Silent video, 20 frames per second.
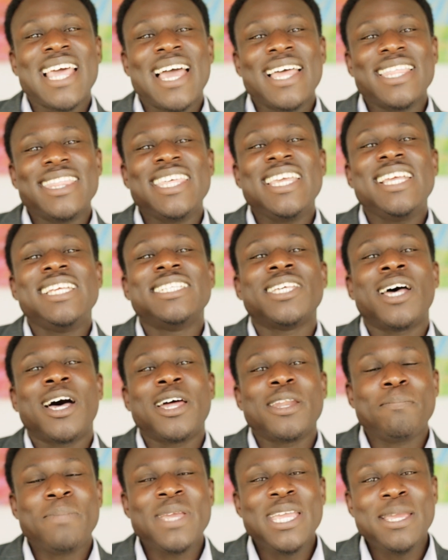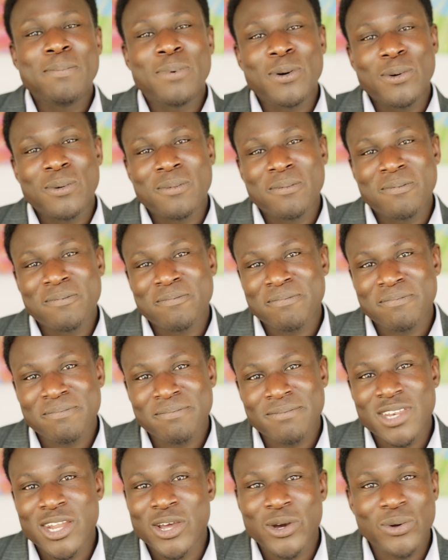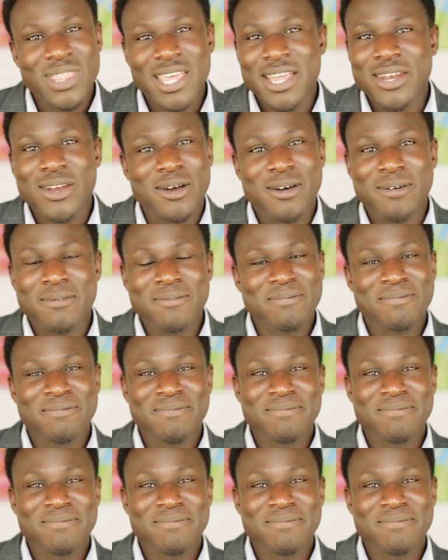that these aren't people. No, they're not.